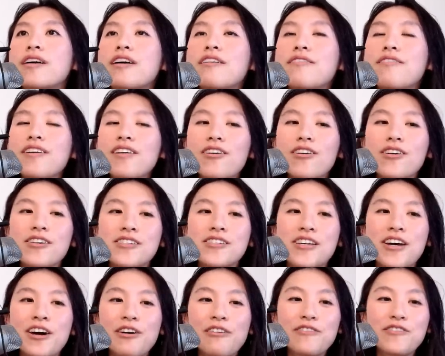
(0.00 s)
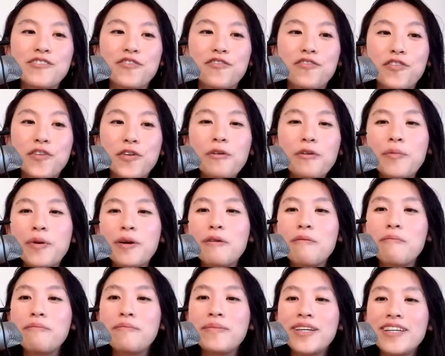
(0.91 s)
giving ourselves full
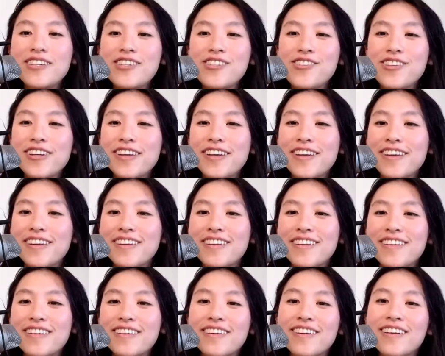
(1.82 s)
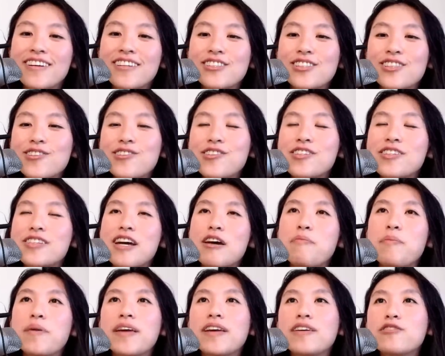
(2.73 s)
permission to
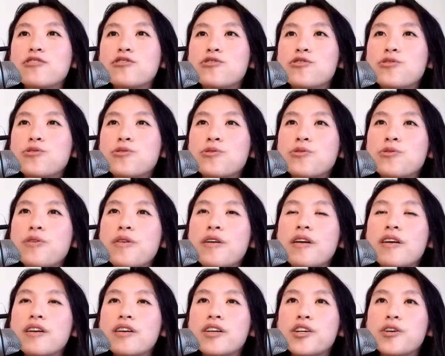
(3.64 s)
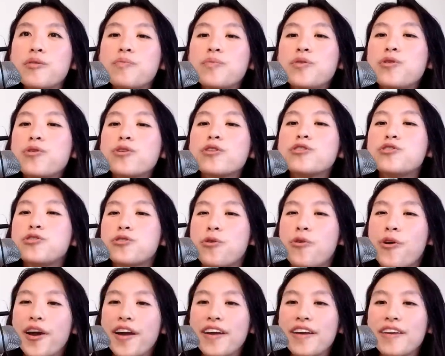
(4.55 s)
step into pure
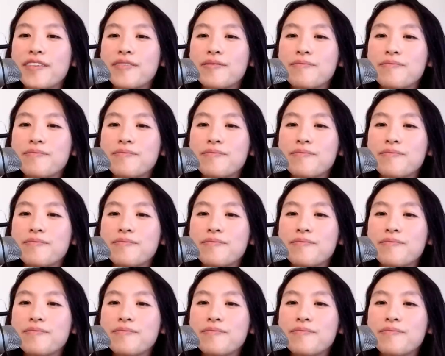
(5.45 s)
joy,